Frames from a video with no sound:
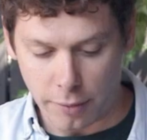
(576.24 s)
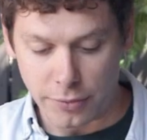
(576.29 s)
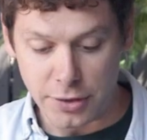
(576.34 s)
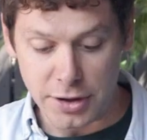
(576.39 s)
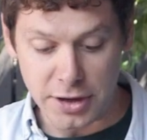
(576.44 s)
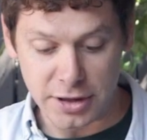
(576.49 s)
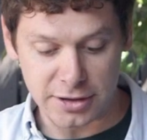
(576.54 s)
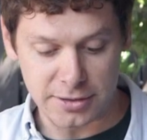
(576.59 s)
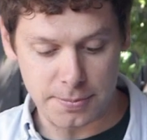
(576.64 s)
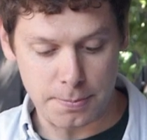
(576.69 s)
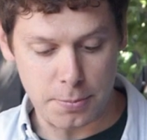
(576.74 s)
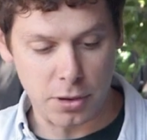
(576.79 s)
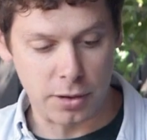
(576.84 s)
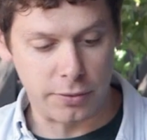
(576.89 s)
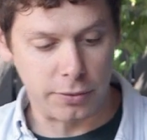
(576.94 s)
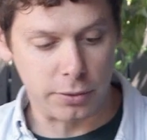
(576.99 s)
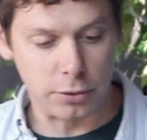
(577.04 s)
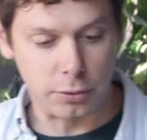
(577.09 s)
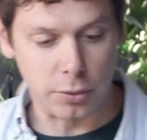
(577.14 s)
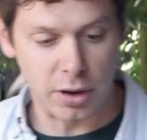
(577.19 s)
this
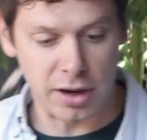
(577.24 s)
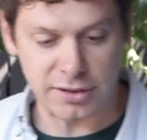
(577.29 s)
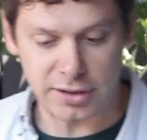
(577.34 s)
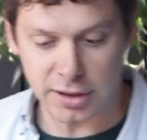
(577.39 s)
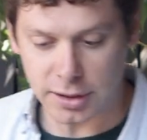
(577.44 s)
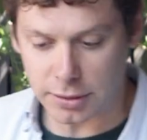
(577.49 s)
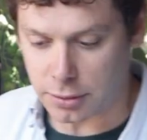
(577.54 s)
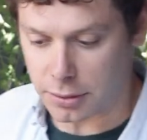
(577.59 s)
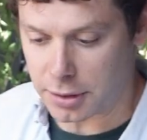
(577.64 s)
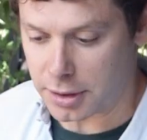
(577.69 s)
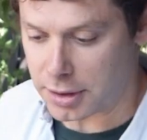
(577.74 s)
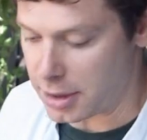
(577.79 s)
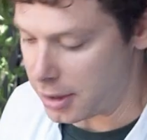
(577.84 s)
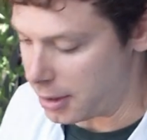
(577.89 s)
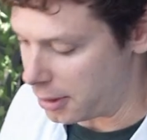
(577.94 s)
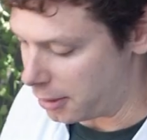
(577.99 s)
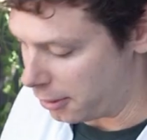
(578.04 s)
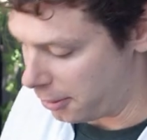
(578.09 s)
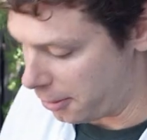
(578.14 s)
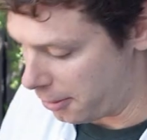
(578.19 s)
beautiful dressing to the
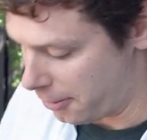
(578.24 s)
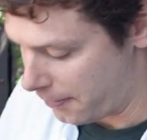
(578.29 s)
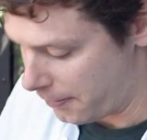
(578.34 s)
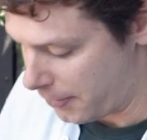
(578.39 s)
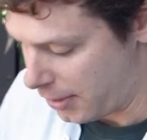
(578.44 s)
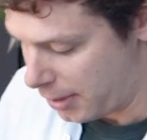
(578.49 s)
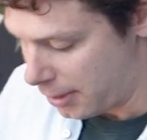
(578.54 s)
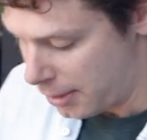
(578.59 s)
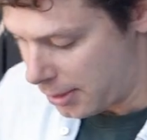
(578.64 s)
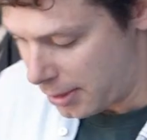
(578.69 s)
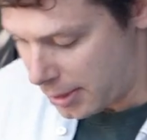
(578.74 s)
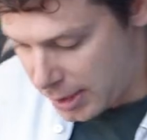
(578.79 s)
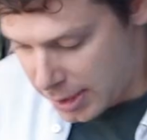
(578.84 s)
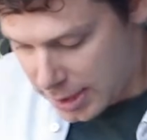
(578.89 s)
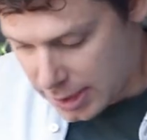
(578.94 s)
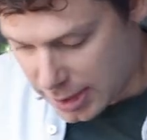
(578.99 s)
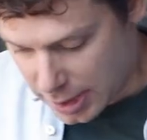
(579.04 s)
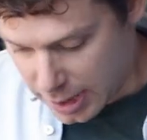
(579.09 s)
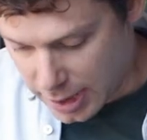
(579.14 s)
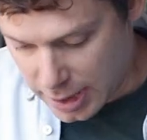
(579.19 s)
kale,
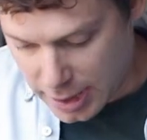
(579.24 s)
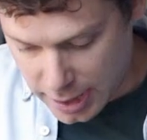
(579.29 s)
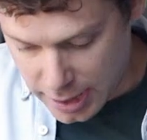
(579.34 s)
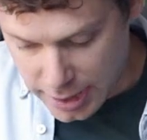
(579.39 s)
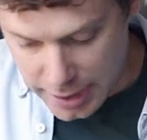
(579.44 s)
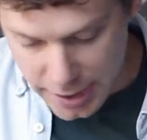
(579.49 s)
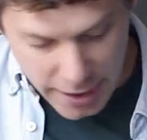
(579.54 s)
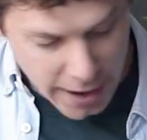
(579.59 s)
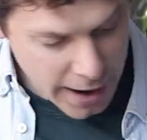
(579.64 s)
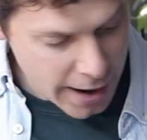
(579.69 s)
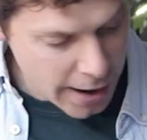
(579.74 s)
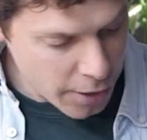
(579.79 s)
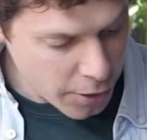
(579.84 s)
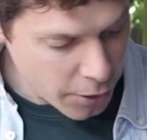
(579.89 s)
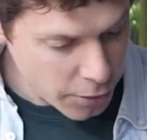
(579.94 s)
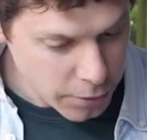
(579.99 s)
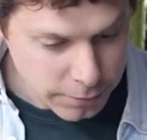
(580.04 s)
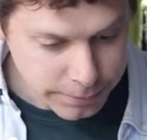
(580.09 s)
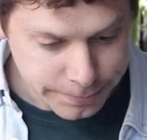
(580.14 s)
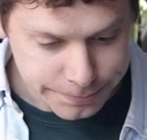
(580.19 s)
and
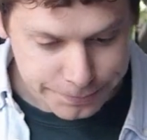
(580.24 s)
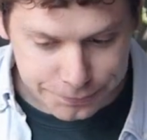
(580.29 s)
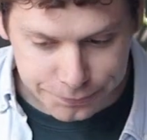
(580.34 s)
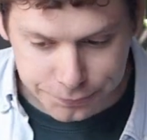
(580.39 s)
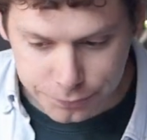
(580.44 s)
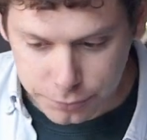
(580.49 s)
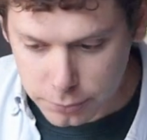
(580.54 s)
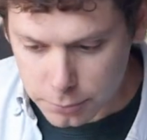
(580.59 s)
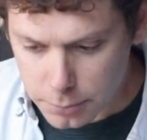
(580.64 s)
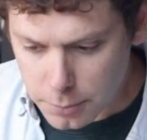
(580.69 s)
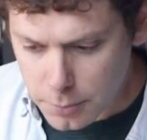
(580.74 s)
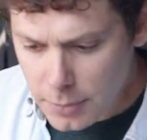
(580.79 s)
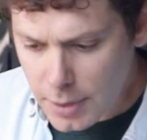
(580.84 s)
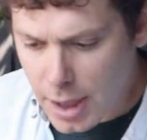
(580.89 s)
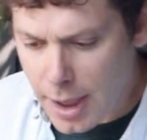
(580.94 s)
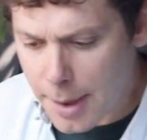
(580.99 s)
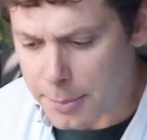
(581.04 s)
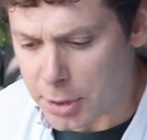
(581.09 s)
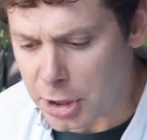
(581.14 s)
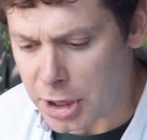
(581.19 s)
now
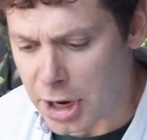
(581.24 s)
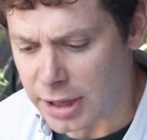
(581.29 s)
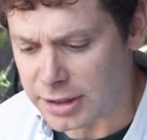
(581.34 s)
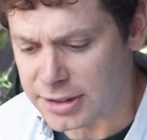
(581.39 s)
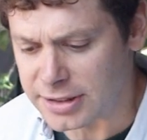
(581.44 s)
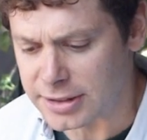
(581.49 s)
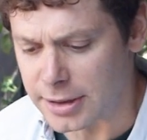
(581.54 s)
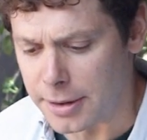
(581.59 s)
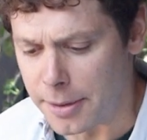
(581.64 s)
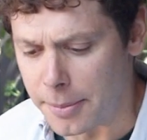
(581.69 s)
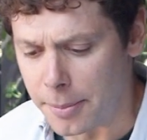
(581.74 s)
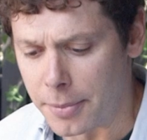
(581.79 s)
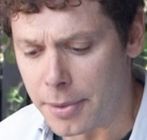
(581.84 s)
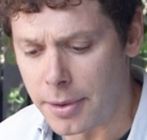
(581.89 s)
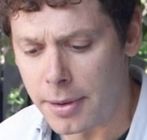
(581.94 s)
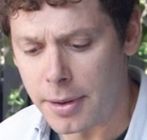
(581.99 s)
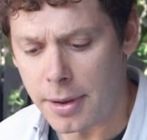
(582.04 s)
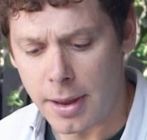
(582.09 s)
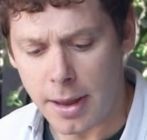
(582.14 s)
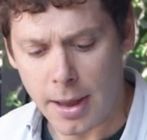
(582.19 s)
I'm gonna add some
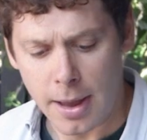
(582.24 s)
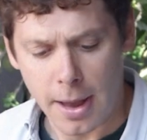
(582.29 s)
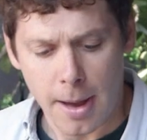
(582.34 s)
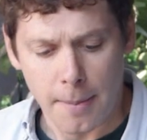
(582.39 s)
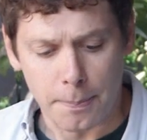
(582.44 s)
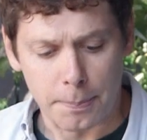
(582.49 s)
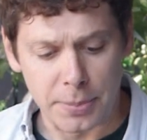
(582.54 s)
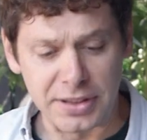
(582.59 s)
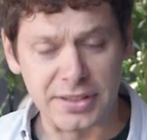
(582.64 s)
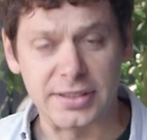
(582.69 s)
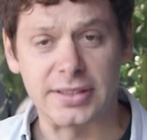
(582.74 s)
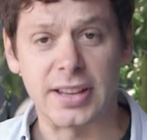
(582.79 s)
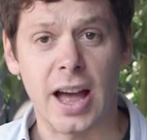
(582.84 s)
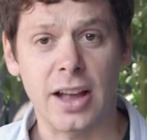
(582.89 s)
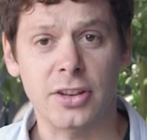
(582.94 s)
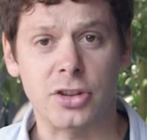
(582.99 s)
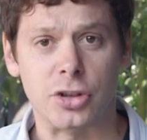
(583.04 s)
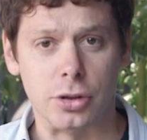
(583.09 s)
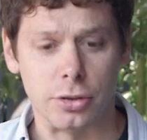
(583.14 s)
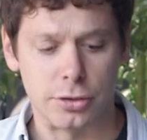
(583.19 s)

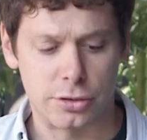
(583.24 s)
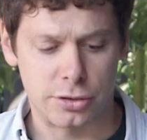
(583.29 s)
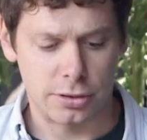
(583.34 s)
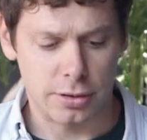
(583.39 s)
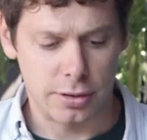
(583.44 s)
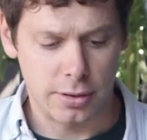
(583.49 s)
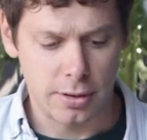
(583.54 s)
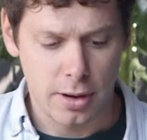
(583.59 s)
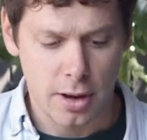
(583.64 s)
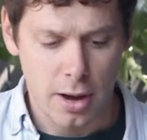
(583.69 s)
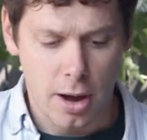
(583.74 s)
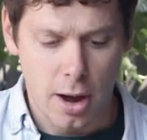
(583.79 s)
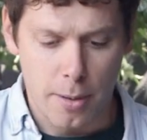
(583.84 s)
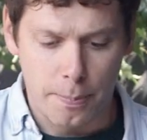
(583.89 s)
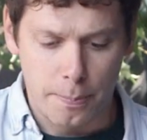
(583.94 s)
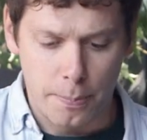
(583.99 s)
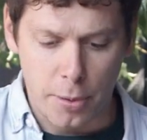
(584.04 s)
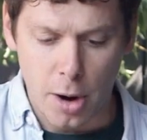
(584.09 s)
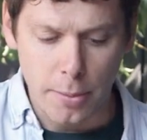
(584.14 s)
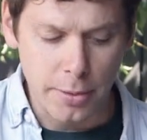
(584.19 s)
pistachios,
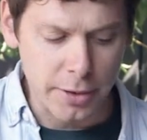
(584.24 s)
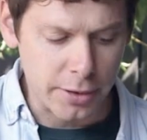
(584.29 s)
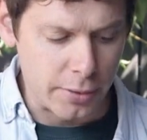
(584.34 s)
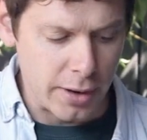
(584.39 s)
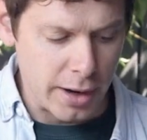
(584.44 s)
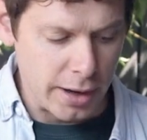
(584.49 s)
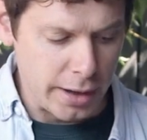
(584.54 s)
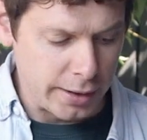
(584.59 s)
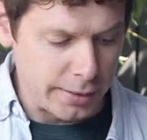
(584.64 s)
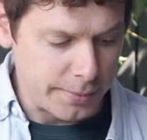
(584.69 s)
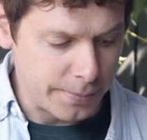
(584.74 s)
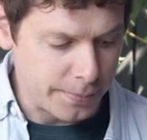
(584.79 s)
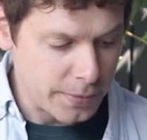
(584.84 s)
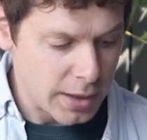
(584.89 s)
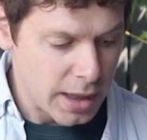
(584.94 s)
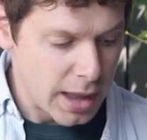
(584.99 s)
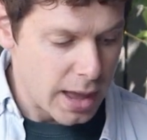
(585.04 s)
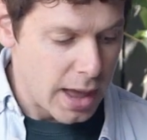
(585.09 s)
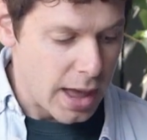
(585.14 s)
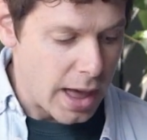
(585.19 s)
pomegranate,
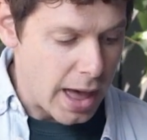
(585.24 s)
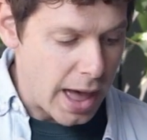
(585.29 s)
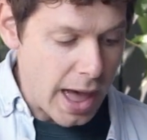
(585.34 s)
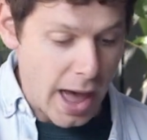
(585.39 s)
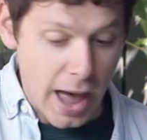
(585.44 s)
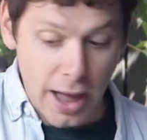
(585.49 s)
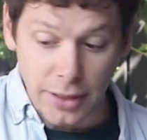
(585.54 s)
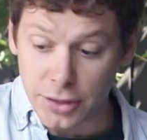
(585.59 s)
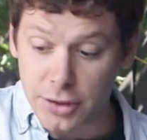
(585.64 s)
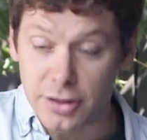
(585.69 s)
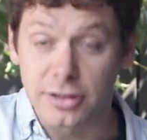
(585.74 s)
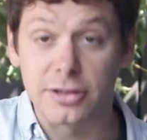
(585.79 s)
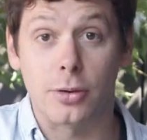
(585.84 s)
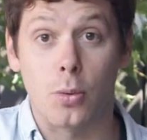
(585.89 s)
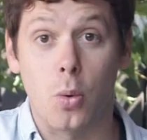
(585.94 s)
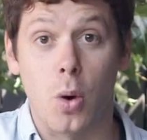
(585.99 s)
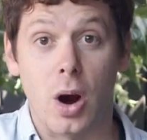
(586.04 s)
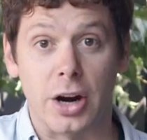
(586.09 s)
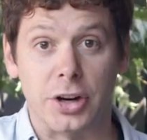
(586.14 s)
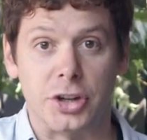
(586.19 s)
and the
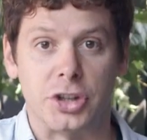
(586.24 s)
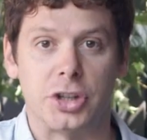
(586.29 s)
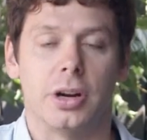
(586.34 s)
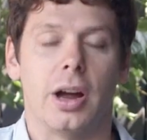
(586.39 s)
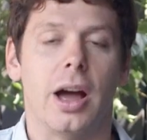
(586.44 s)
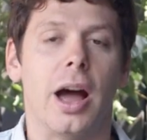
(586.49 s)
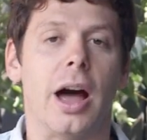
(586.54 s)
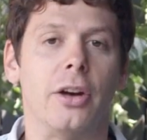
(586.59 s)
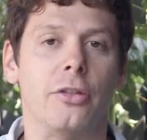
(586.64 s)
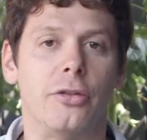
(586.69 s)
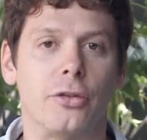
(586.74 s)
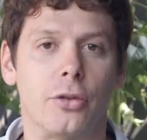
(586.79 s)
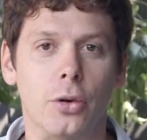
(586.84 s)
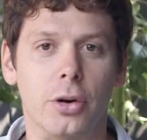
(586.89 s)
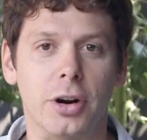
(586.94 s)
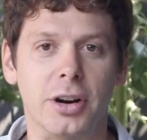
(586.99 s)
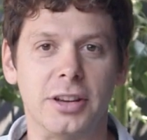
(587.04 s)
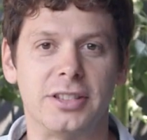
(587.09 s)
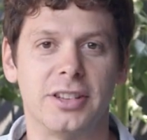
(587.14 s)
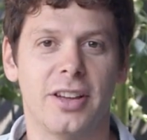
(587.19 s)
squash, and of
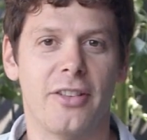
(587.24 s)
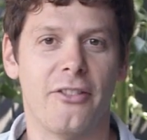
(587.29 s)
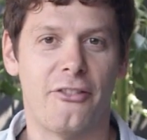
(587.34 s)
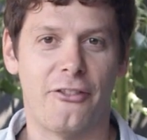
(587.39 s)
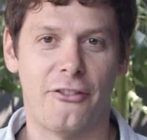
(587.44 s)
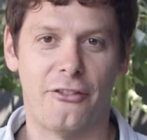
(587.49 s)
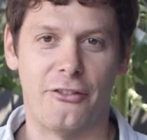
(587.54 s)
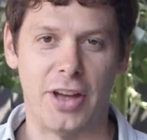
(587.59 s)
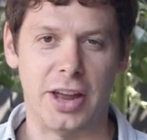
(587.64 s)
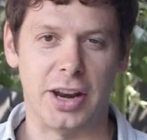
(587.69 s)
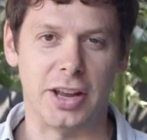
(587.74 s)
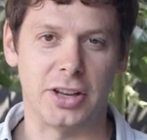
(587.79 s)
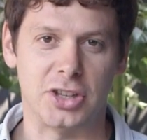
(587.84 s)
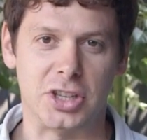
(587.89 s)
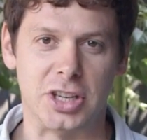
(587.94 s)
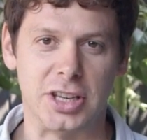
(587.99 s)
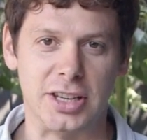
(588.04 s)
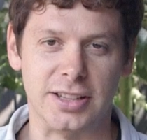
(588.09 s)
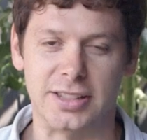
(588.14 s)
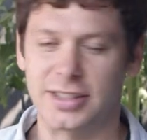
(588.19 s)
course, feta
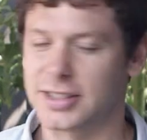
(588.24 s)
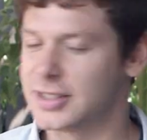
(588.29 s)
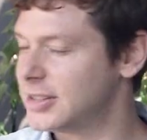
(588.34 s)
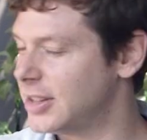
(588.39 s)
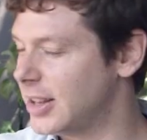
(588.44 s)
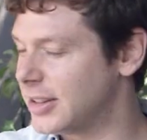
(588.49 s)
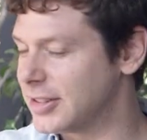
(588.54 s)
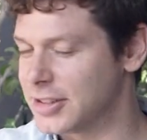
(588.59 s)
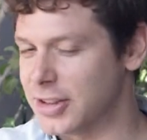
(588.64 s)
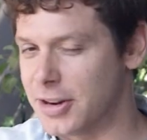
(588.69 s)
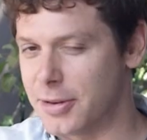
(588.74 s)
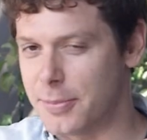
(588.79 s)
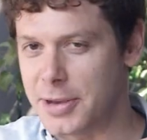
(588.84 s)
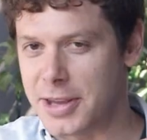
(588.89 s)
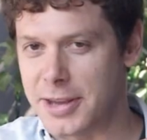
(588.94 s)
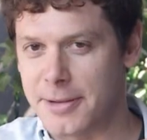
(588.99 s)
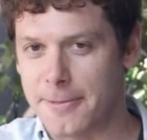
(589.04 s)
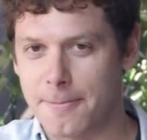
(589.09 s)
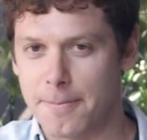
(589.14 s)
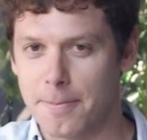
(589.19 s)
cheese. That's gonna
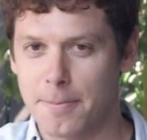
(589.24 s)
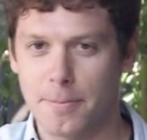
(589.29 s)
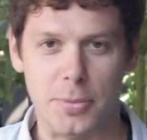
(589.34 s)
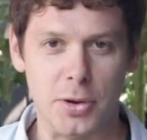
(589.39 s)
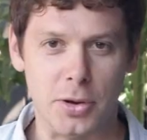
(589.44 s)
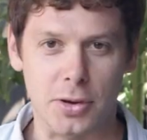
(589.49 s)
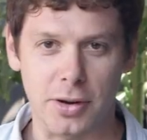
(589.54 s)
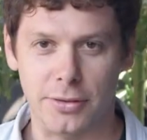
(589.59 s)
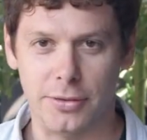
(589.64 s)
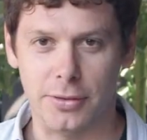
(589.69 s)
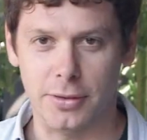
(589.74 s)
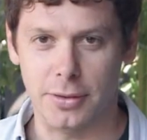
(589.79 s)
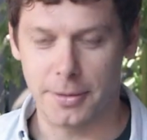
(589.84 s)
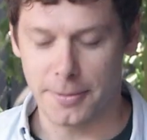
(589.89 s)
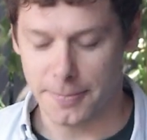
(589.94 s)
be beautiful.